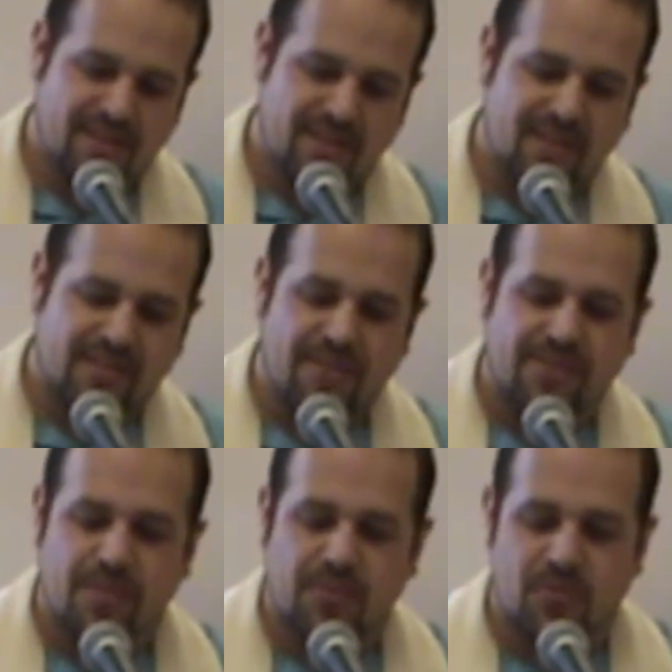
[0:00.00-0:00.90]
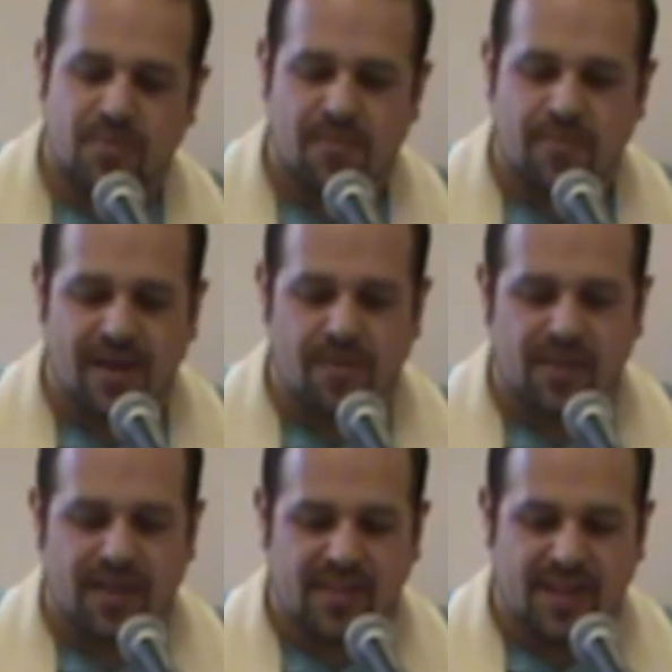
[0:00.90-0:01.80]
As I flipped through my Bible,
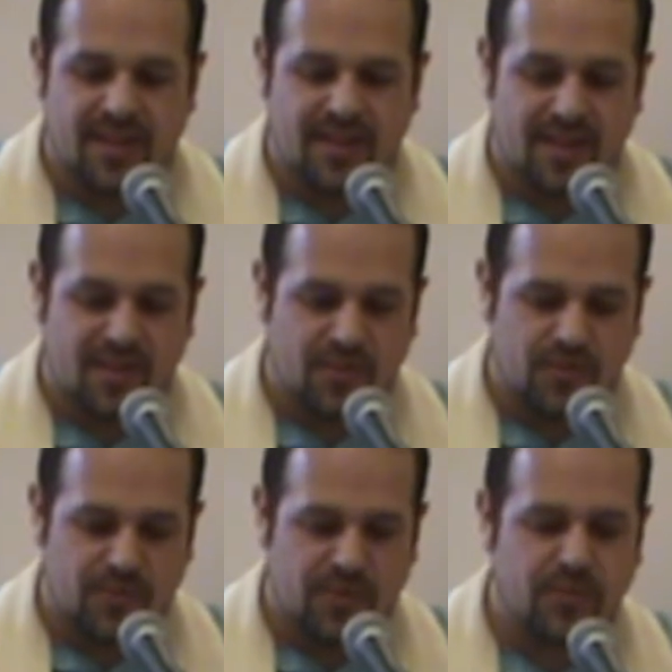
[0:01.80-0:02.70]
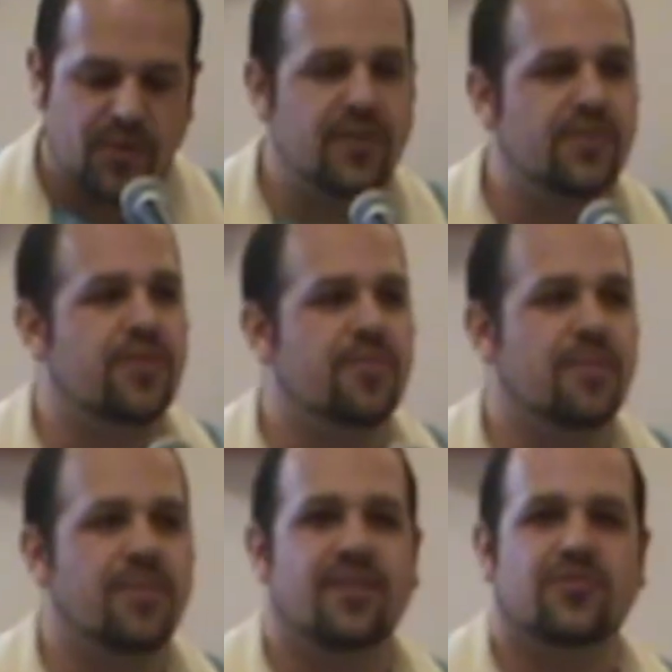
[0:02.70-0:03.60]
I landed on those words we heard from the
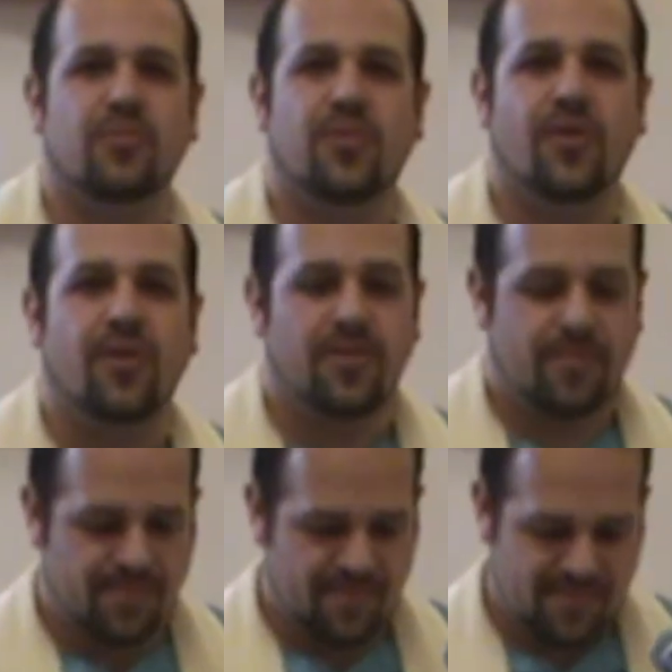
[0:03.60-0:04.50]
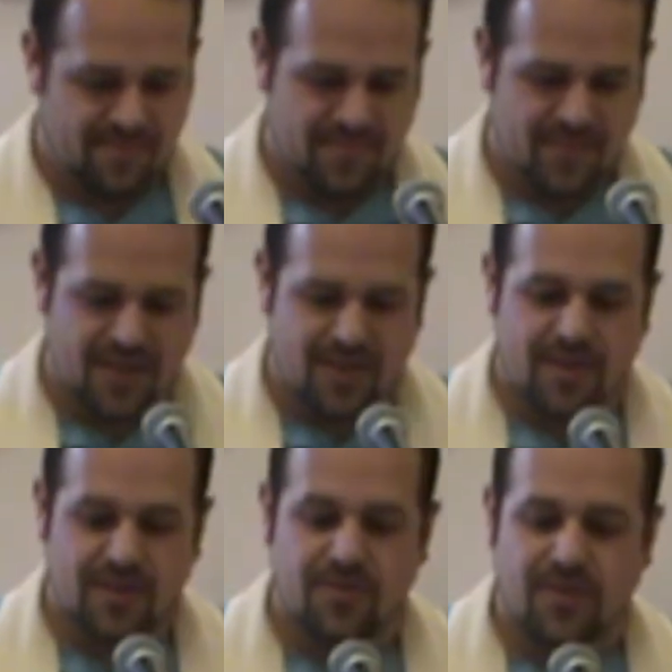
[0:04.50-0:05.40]
Apostle Paul.
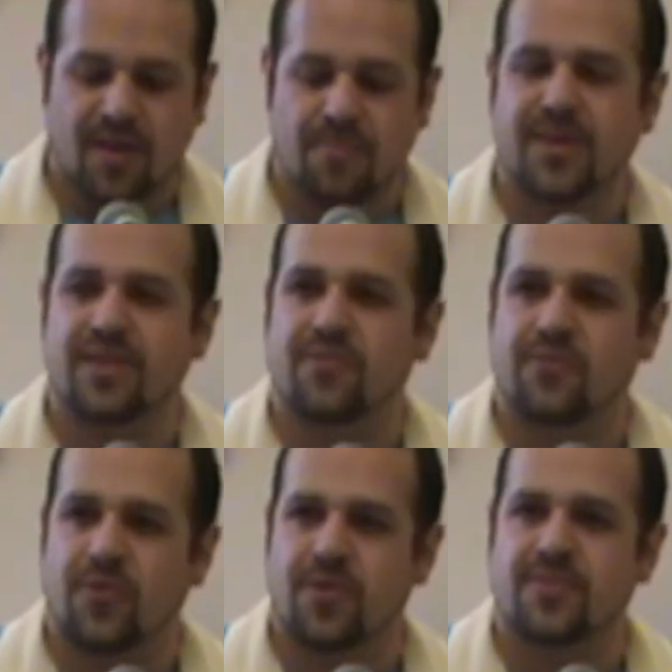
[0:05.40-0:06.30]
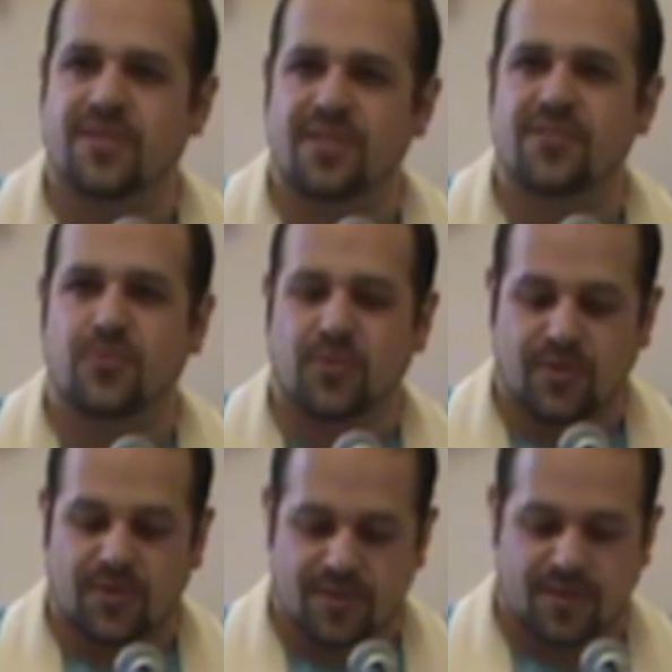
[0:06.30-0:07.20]
Do not be conformed to this
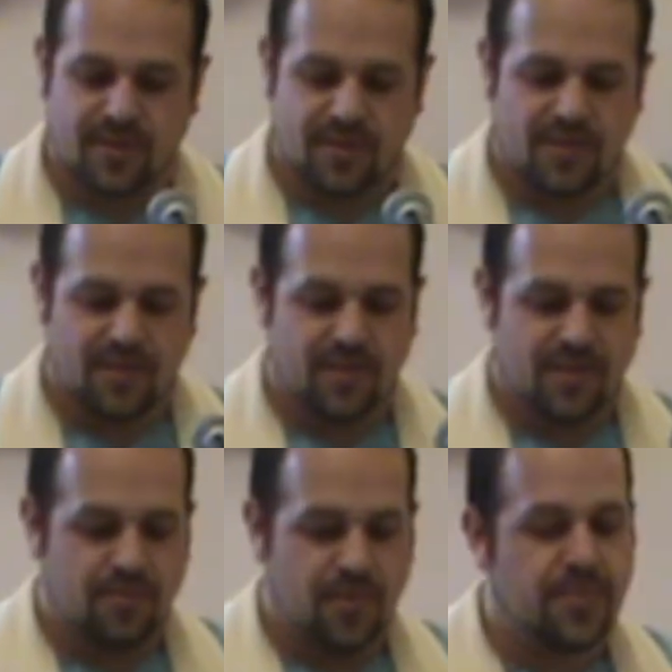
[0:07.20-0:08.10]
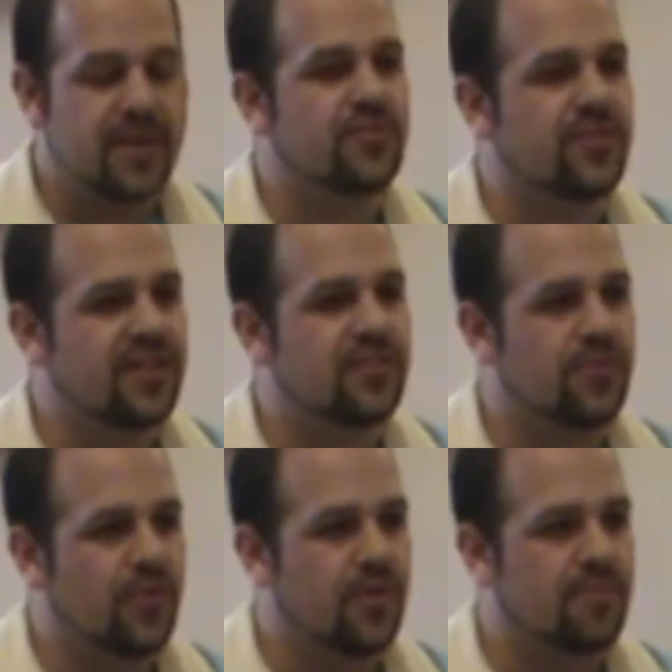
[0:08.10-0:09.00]
world, but be
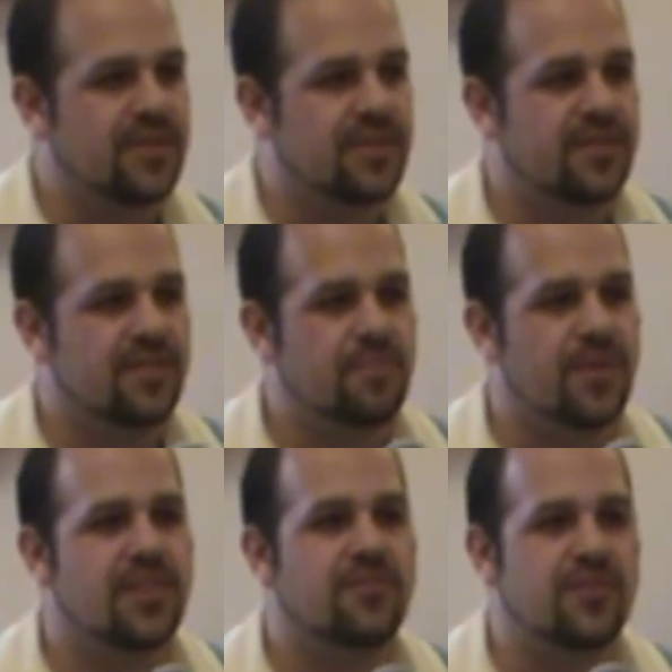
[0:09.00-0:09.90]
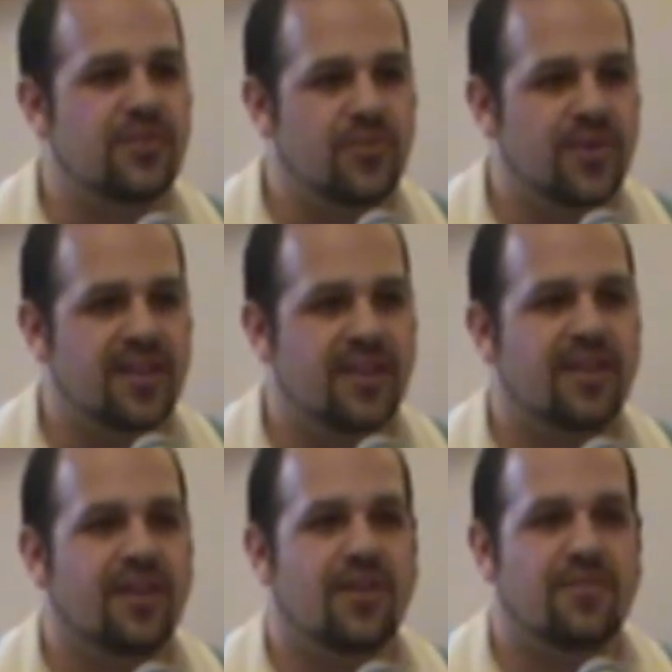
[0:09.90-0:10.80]
transformed by the renewing
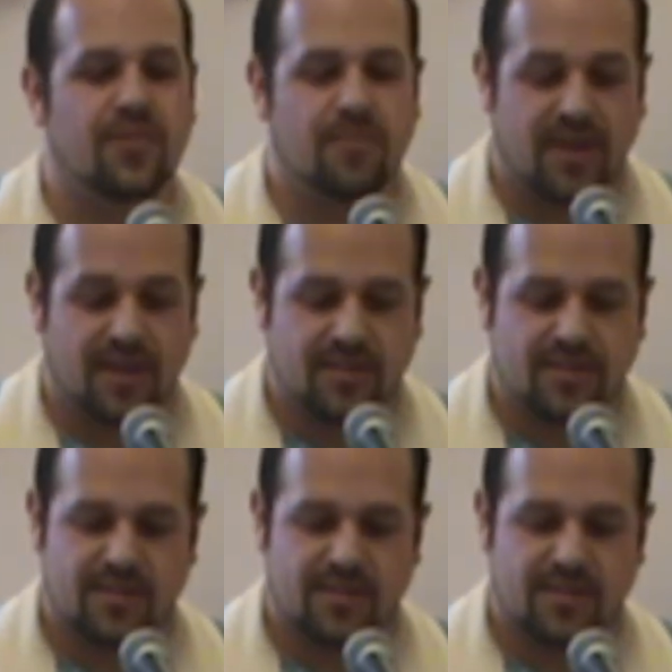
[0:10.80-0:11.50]
of your mind.